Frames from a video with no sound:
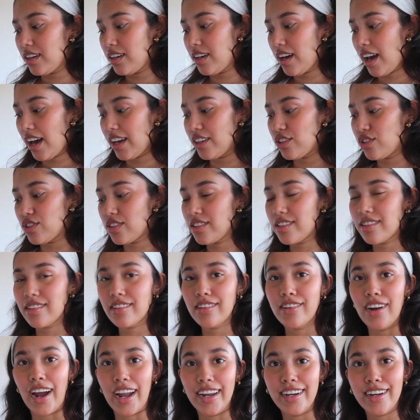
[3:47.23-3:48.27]
and just
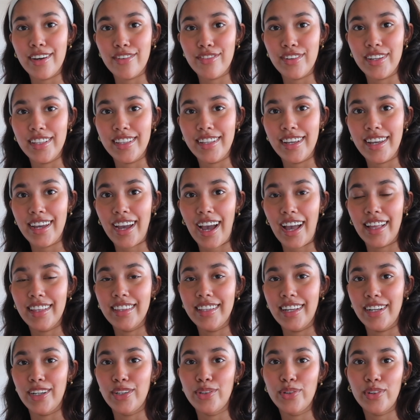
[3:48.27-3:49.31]
grind everything and
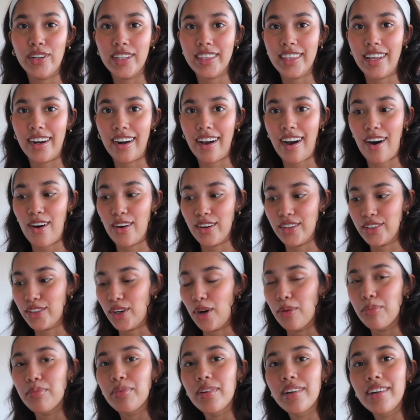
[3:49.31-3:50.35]
then do a tadka on
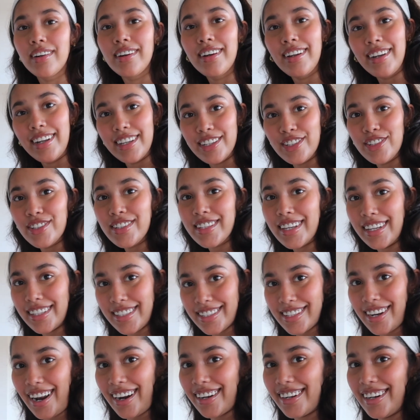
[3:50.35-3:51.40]
top. Let's just get
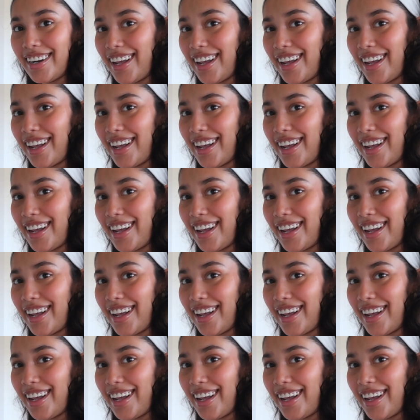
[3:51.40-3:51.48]
started.